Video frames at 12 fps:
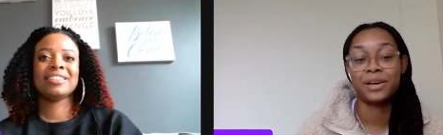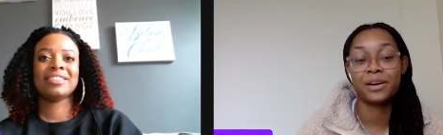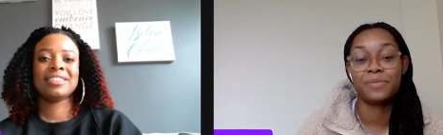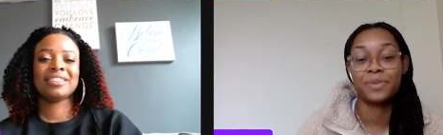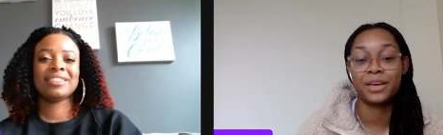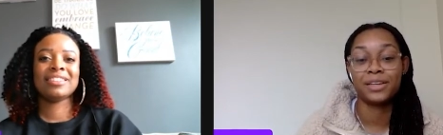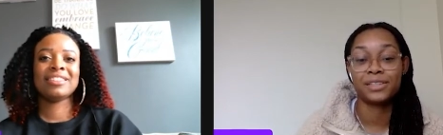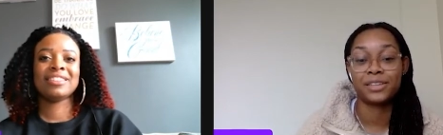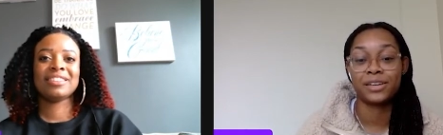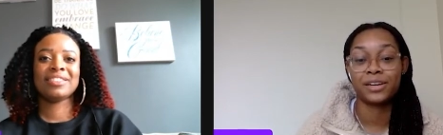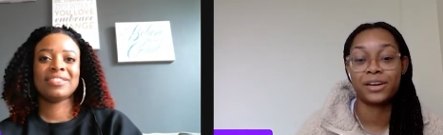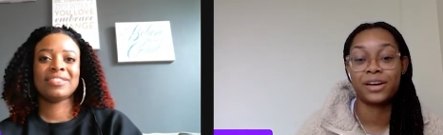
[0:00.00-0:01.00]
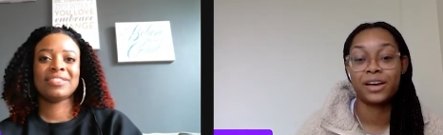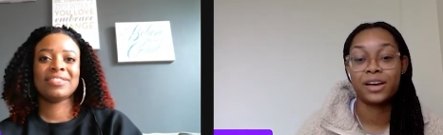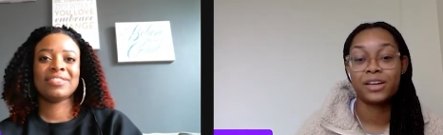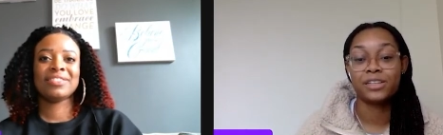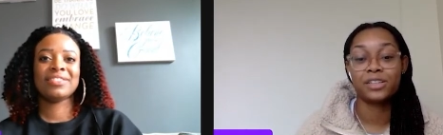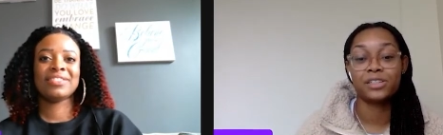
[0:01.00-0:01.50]
Speaker 1: become easier
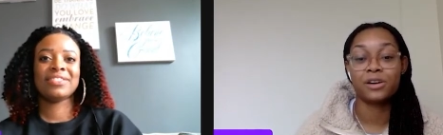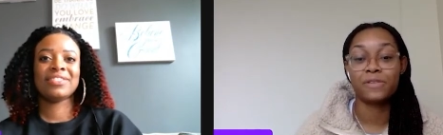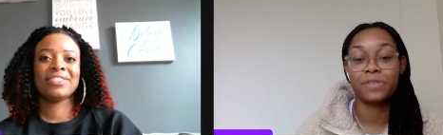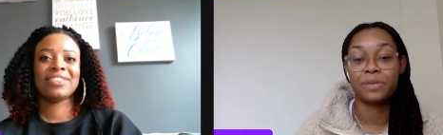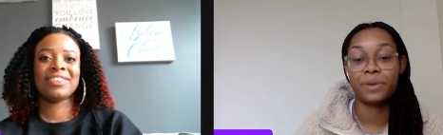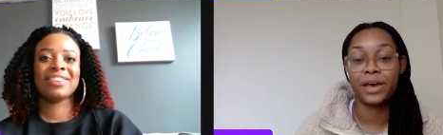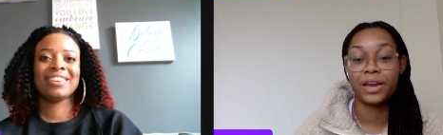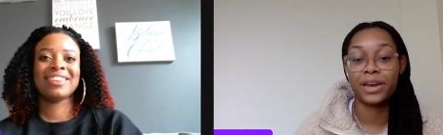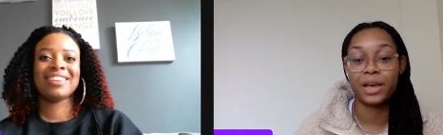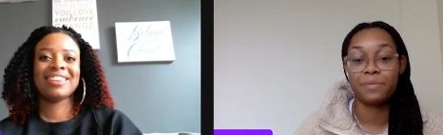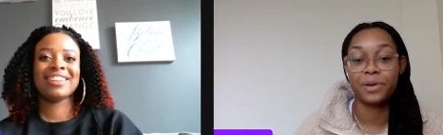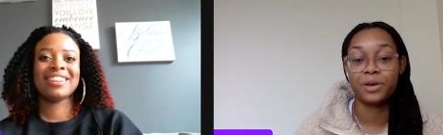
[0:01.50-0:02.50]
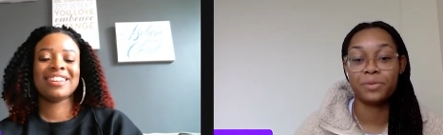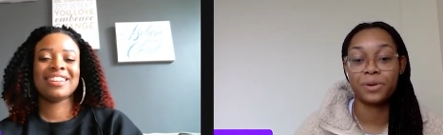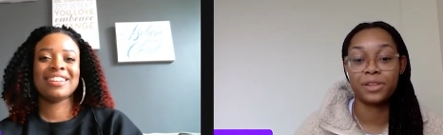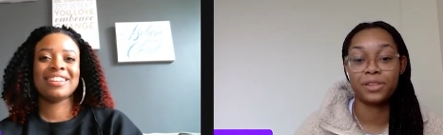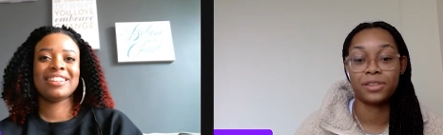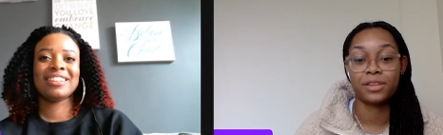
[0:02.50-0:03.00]
just over the pandemic
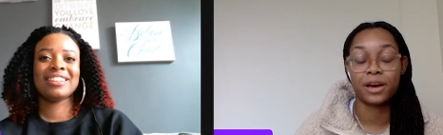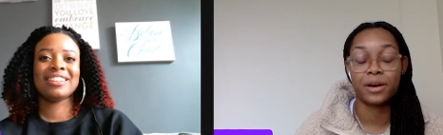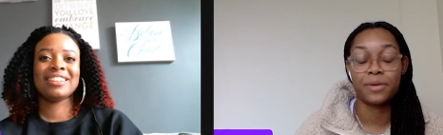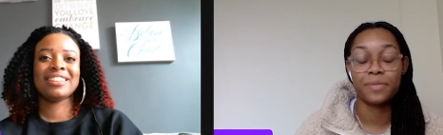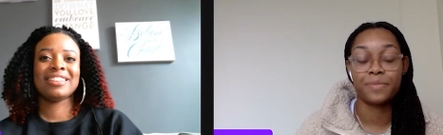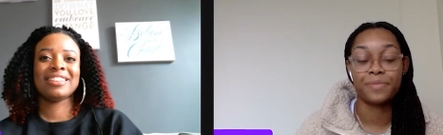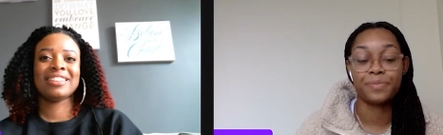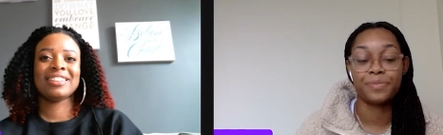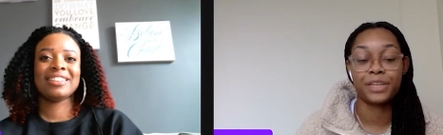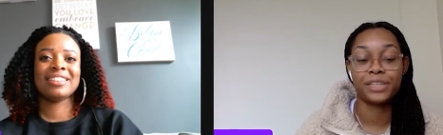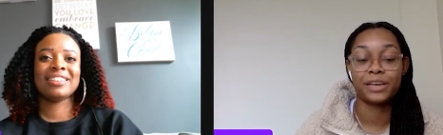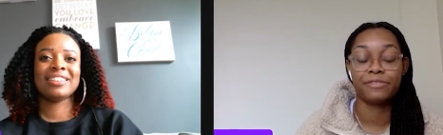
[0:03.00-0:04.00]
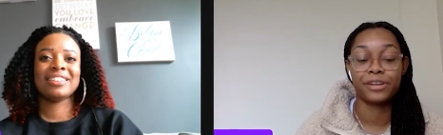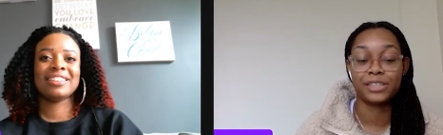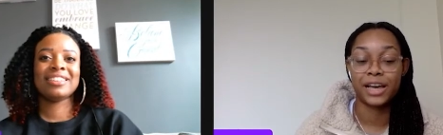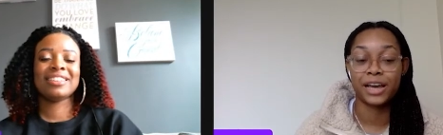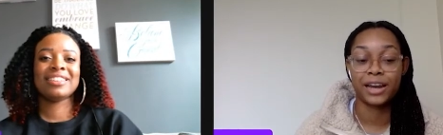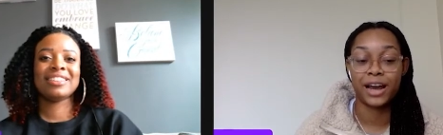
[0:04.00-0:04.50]
with um, the
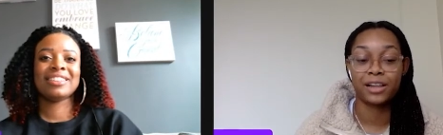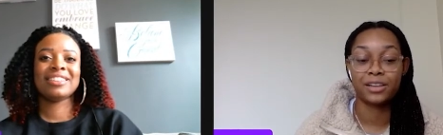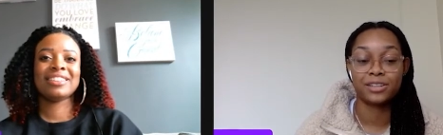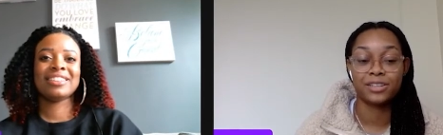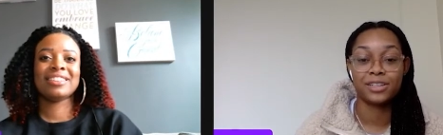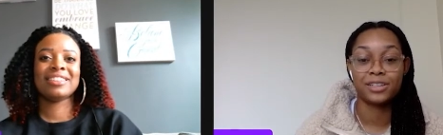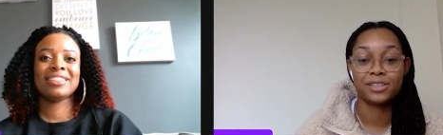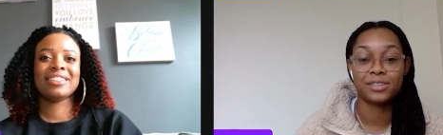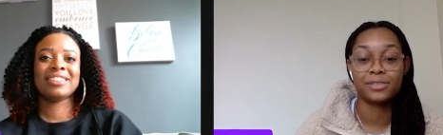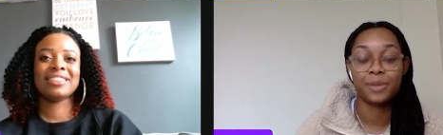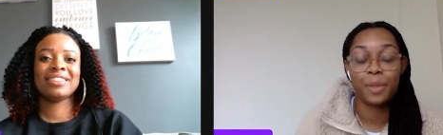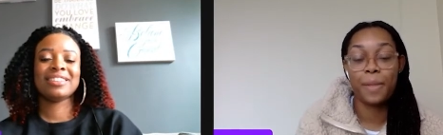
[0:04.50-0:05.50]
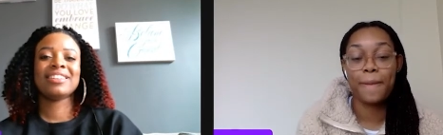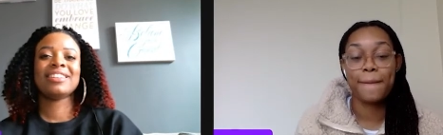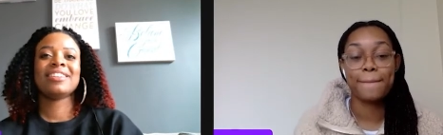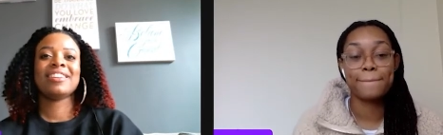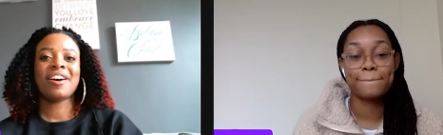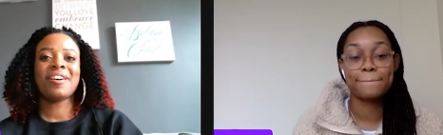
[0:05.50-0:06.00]
different technologies.
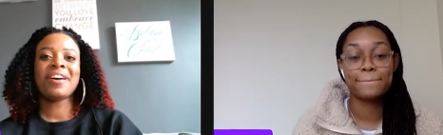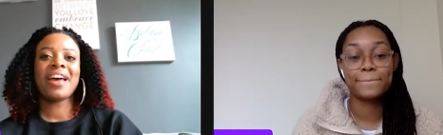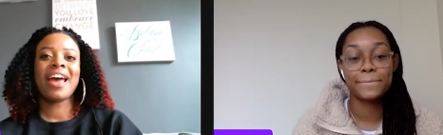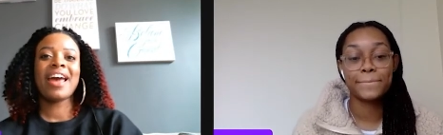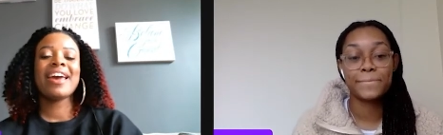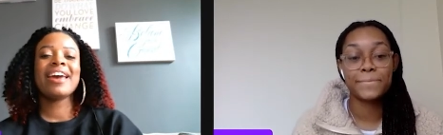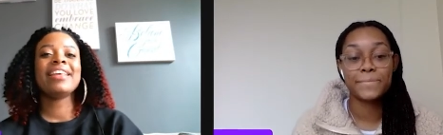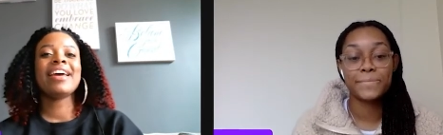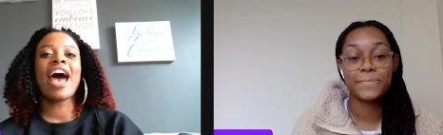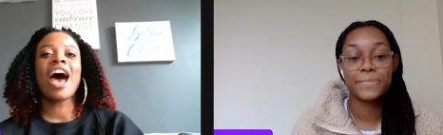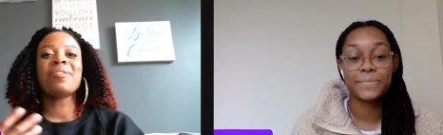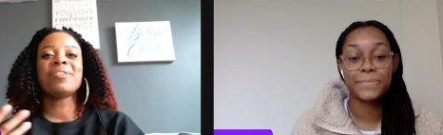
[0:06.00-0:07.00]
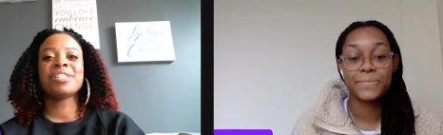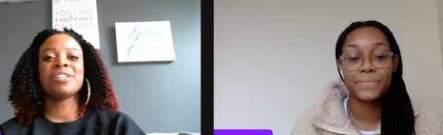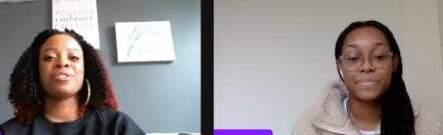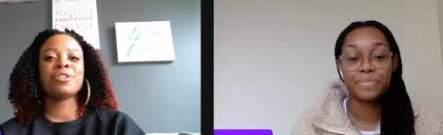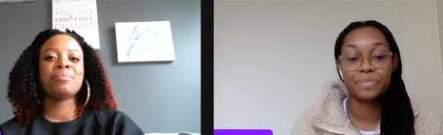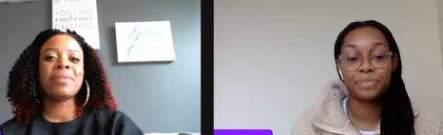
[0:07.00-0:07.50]
Speaker 2: Okay. And then how is the
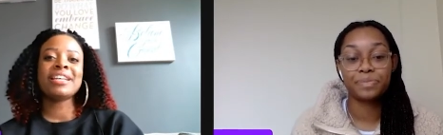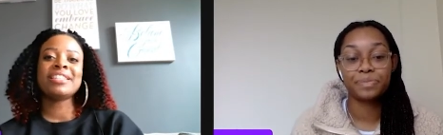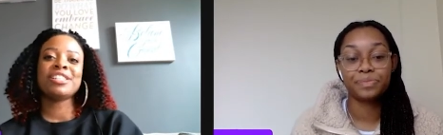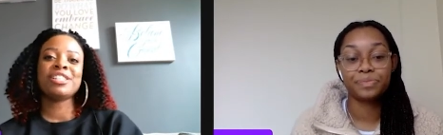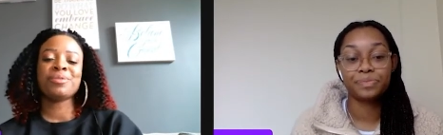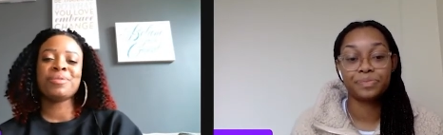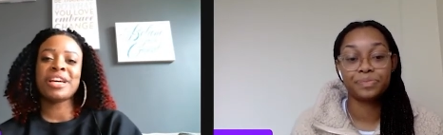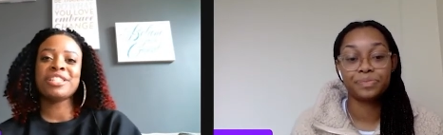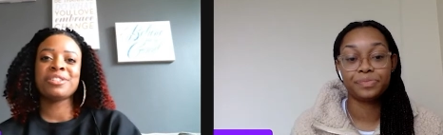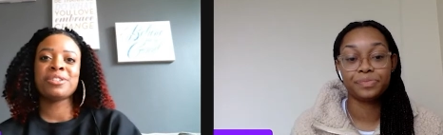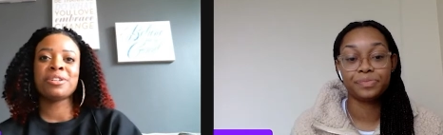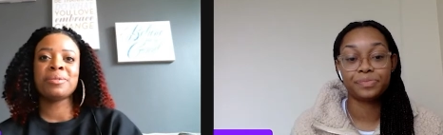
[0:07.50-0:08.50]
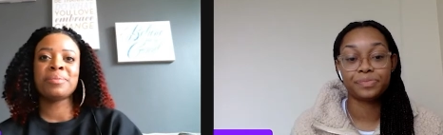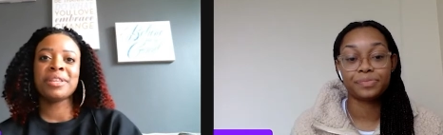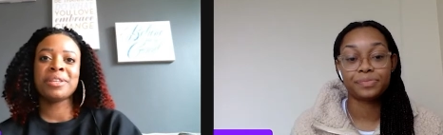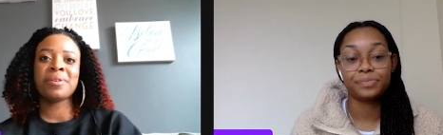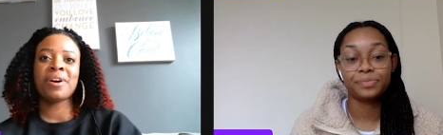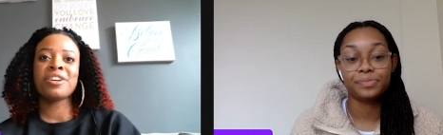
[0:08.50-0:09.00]
roommate situation going with you
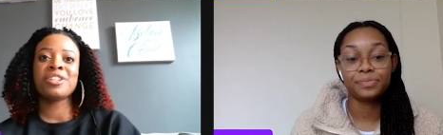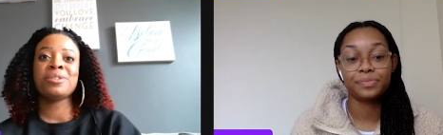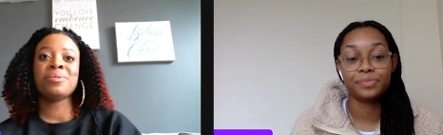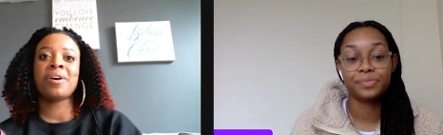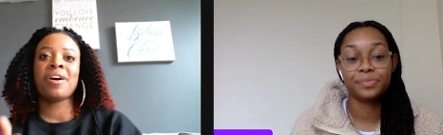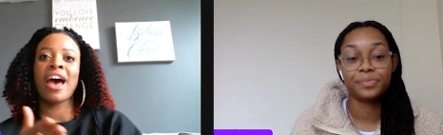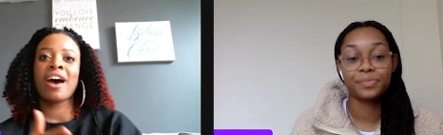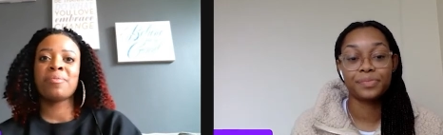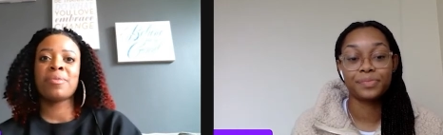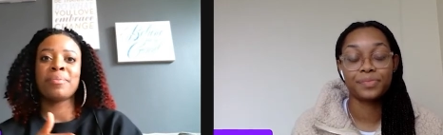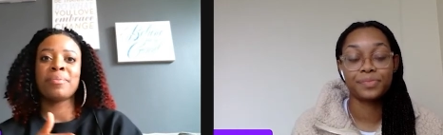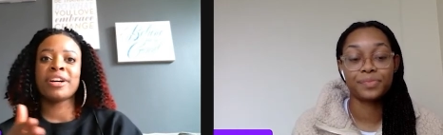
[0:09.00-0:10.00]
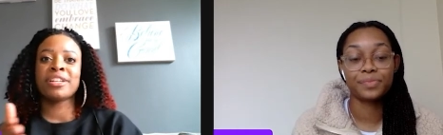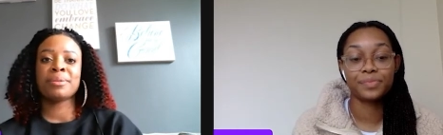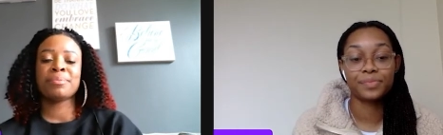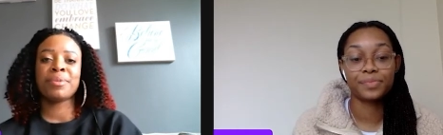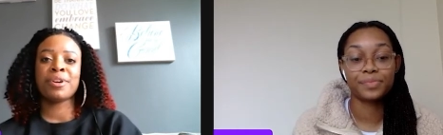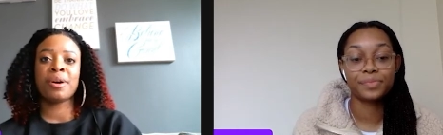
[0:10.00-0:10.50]
all? Do you all have one person
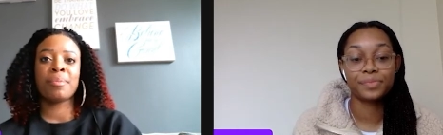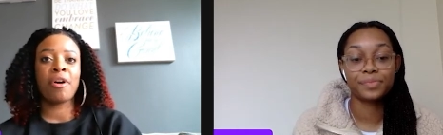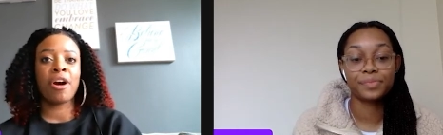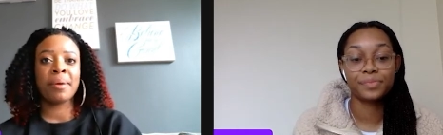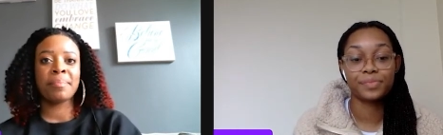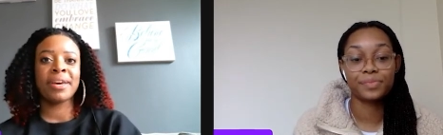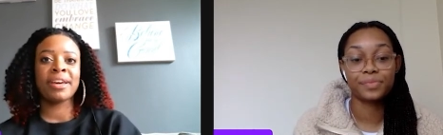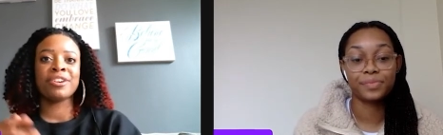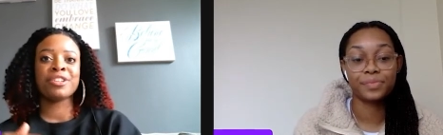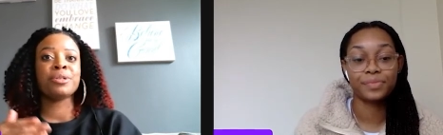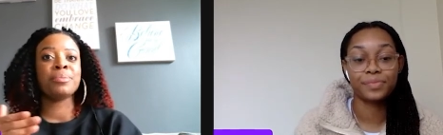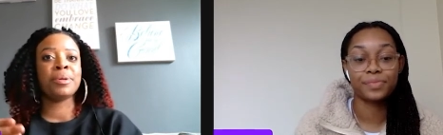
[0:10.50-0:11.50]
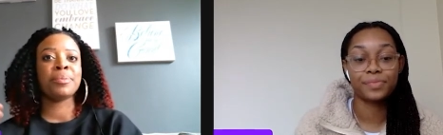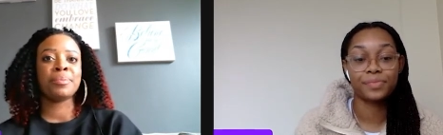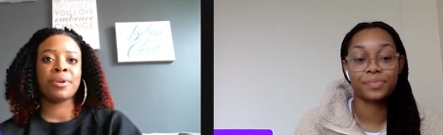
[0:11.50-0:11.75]
per apartment or two people per